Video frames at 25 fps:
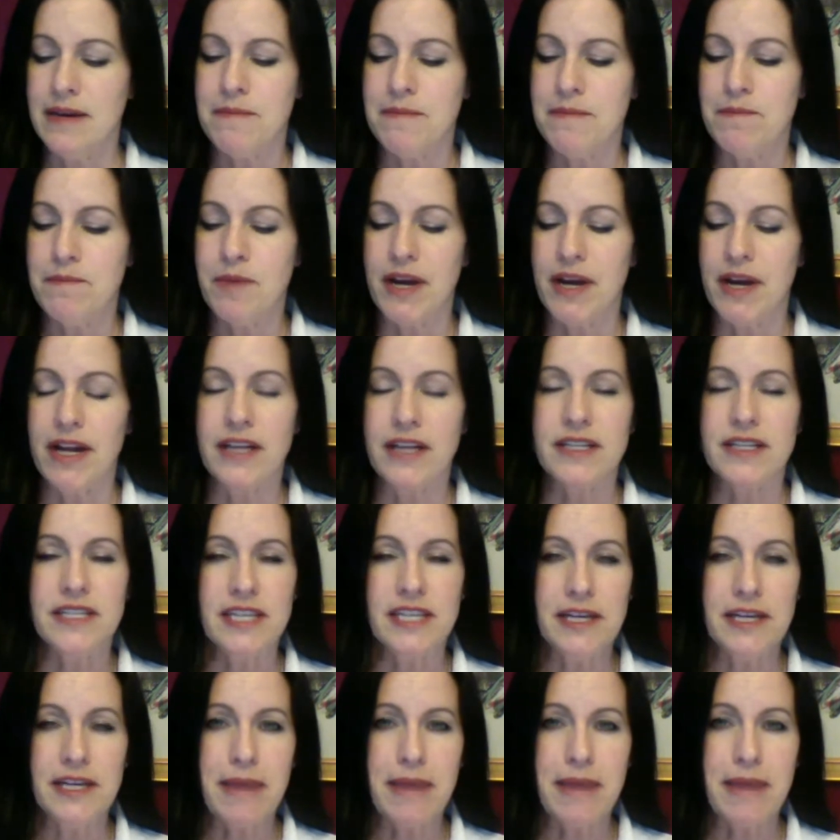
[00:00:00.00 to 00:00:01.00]
But
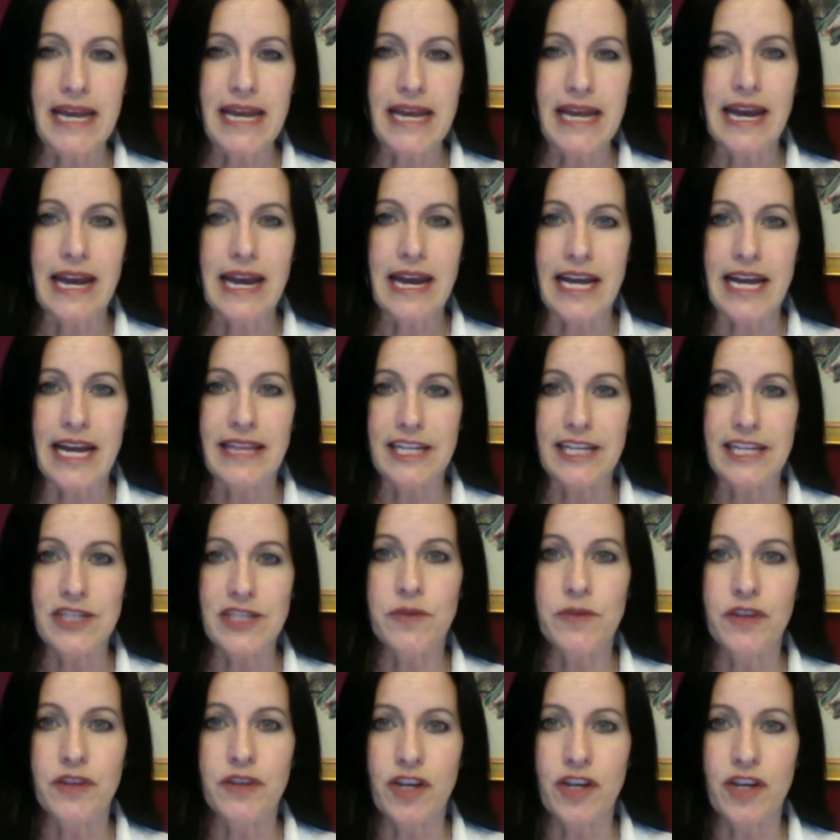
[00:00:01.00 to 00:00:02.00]
until May 9,
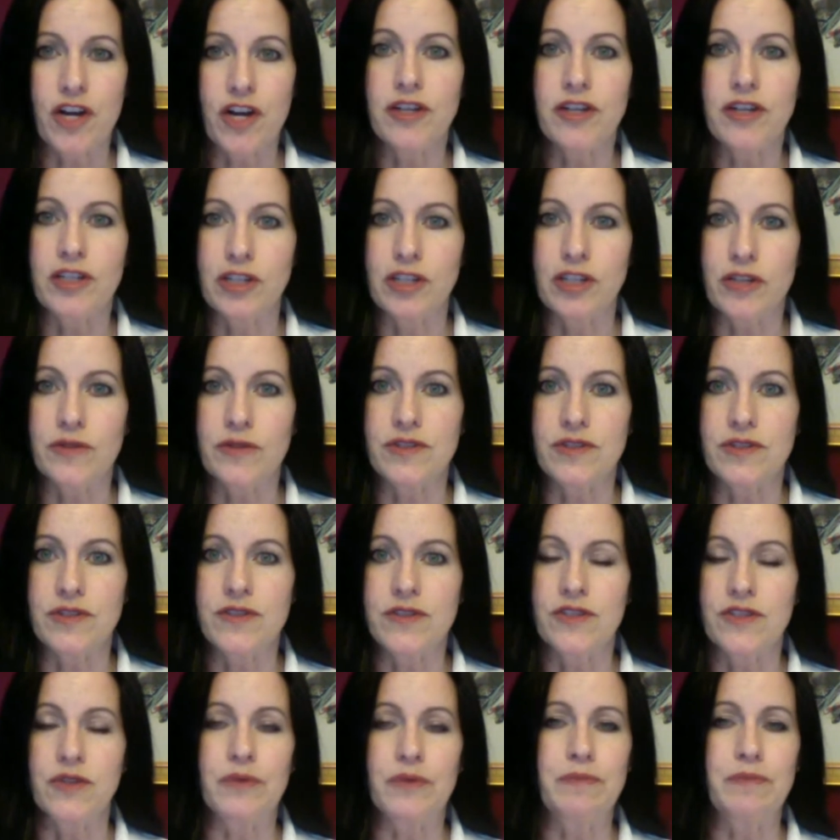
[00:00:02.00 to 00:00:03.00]
that's when the cart
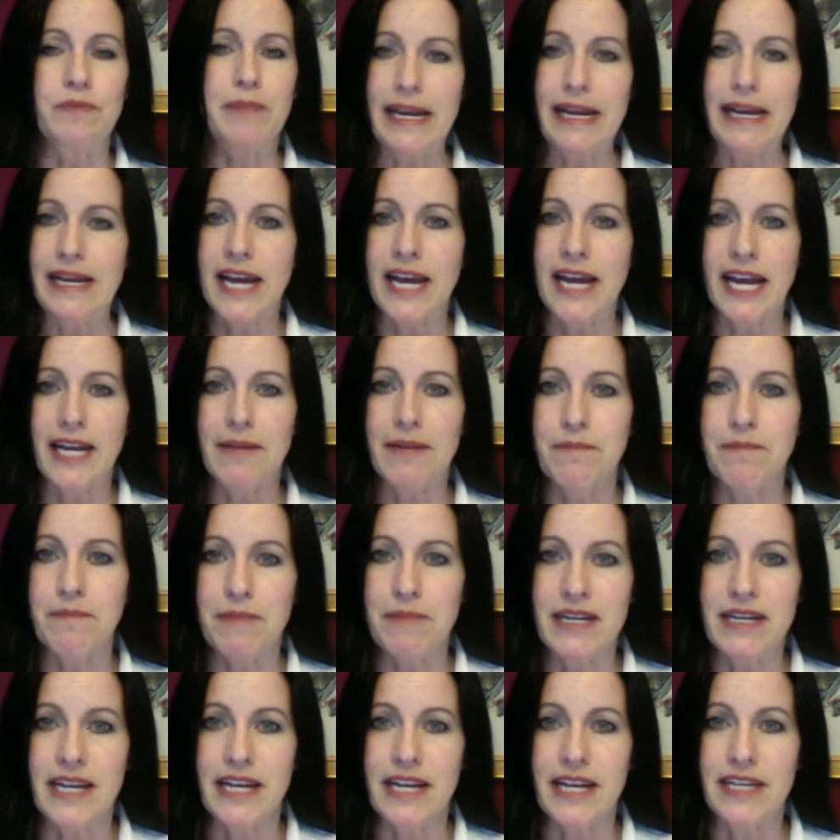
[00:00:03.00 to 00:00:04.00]
closes. So May 9 at
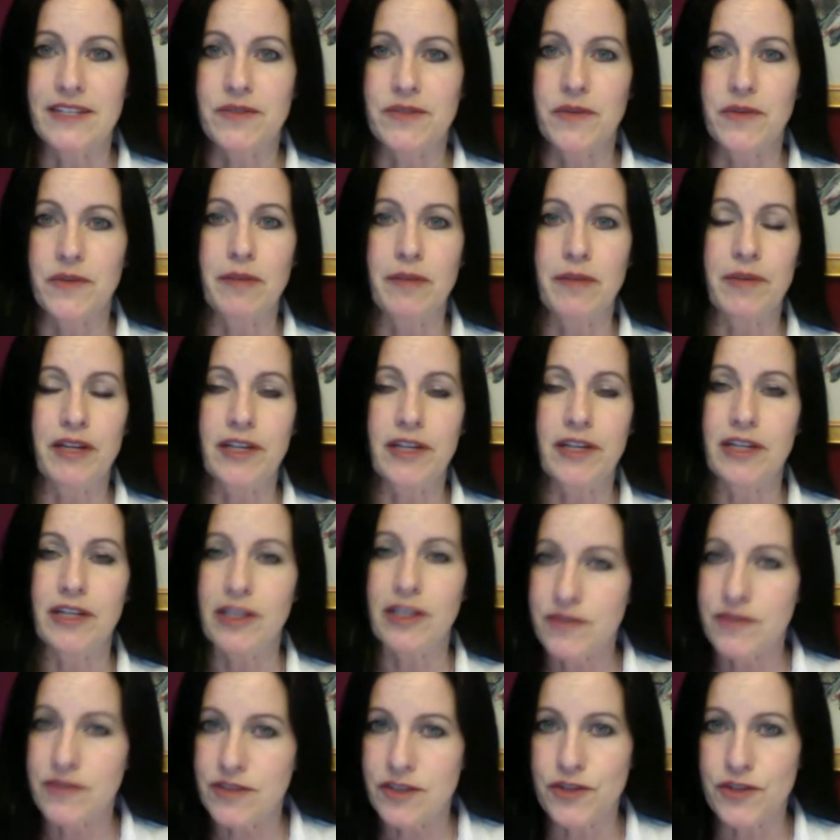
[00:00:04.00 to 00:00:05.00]
midnight is when I'm going to
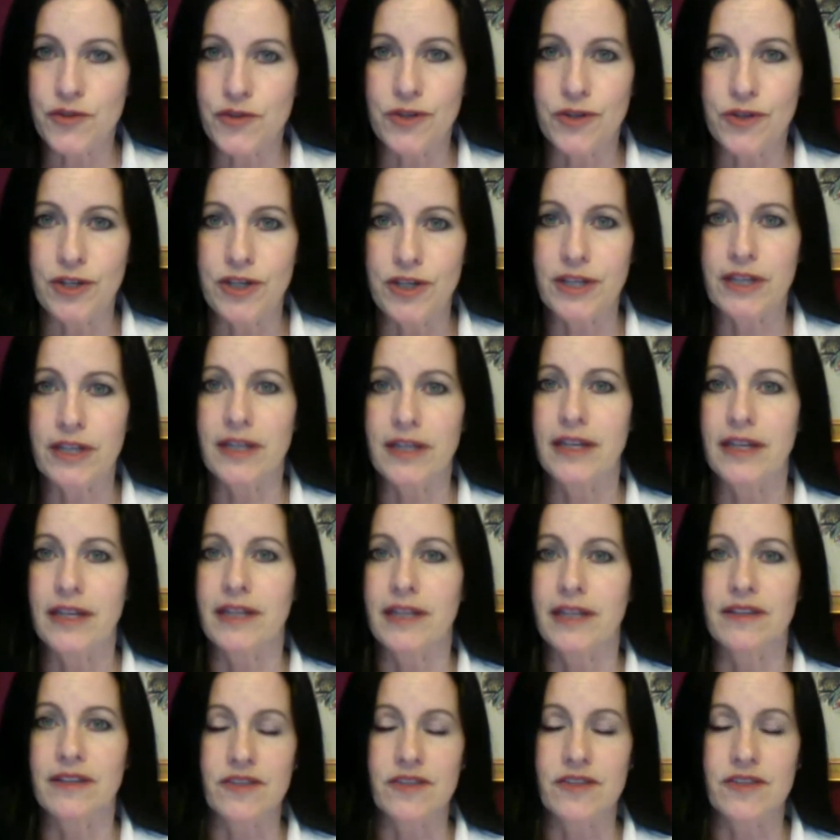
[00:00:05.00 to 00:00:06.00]
close the door,
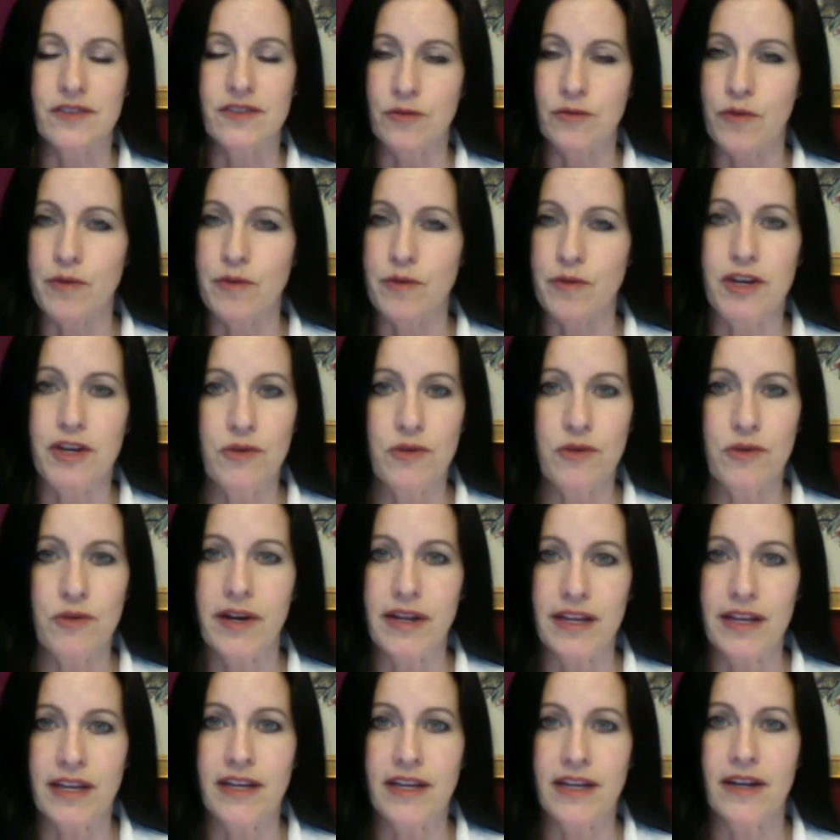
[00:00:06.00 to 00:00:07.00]
and just the women who are
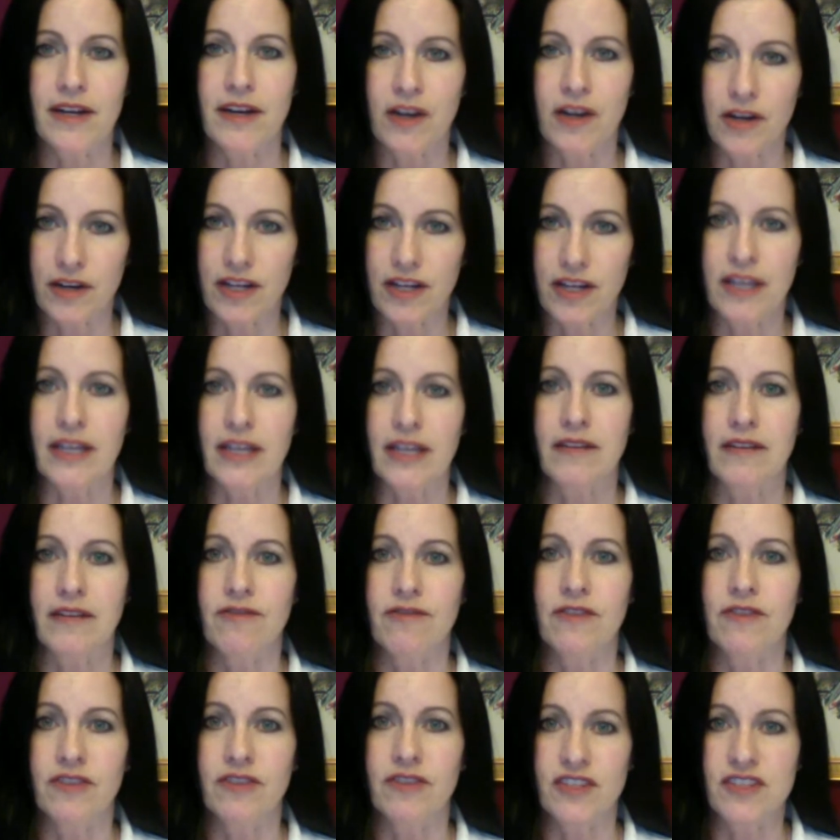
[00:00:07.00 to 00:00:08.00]
in
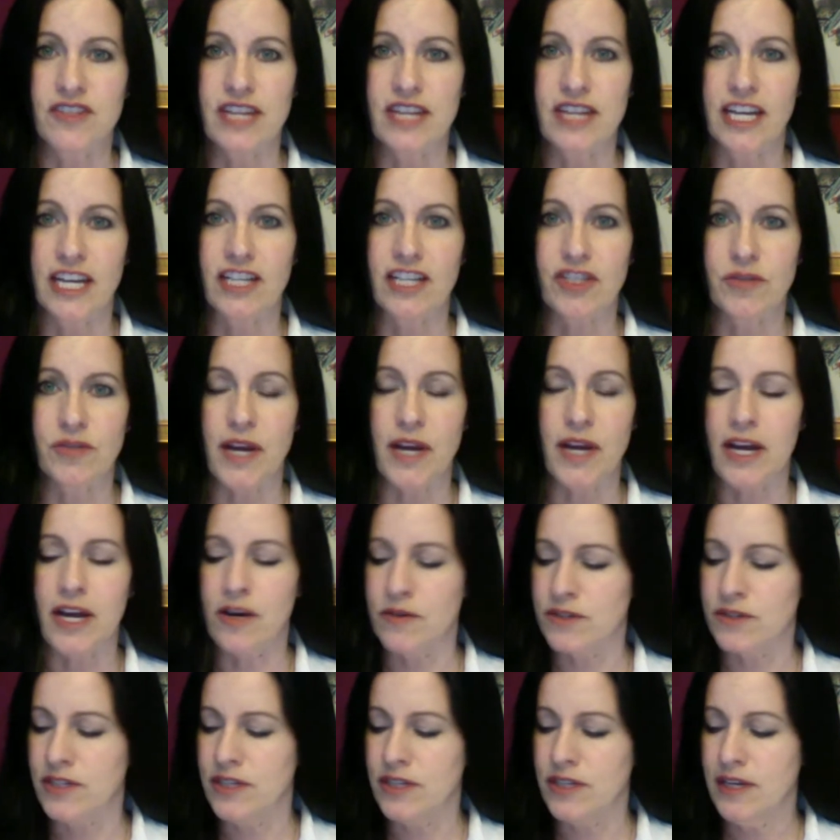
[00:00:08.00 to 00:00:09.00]
for this next
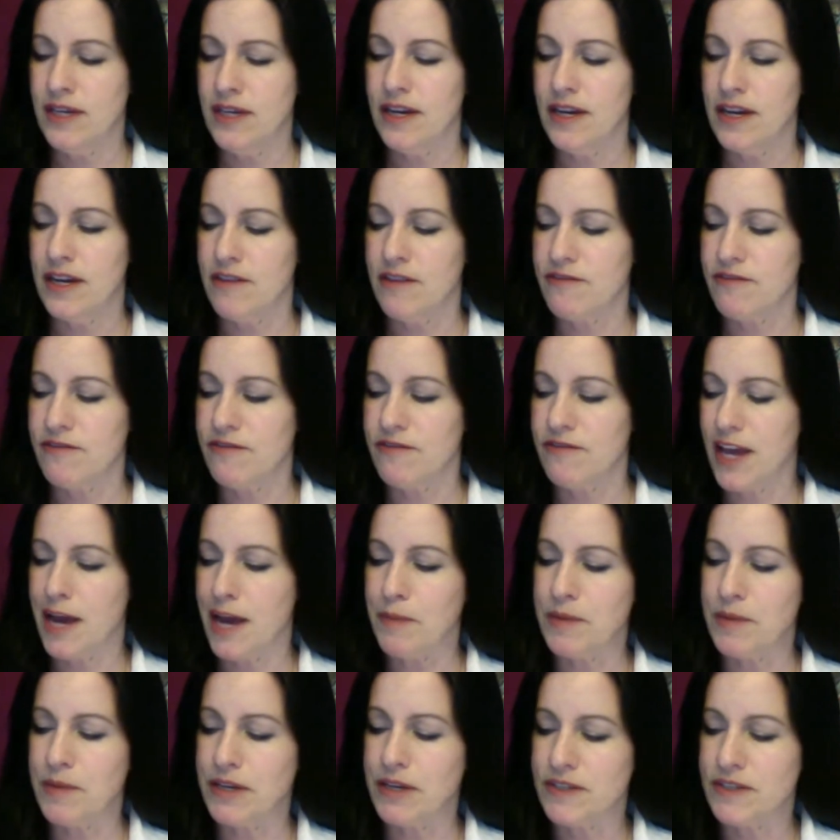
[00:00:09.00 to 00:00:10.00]
round of the
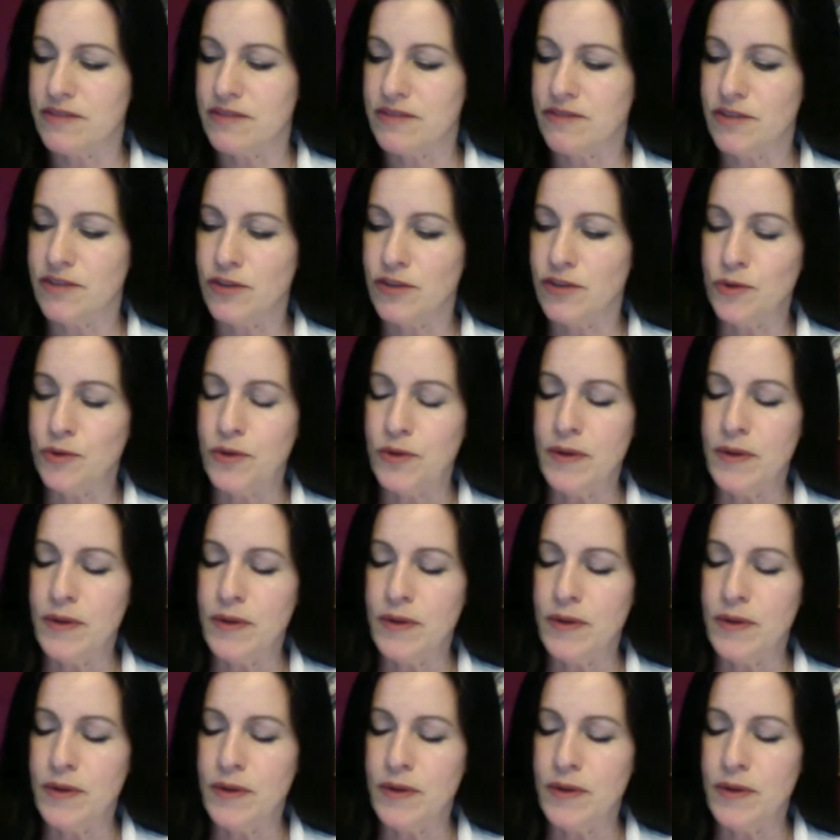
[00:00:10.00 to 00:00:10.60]
Happiness of You.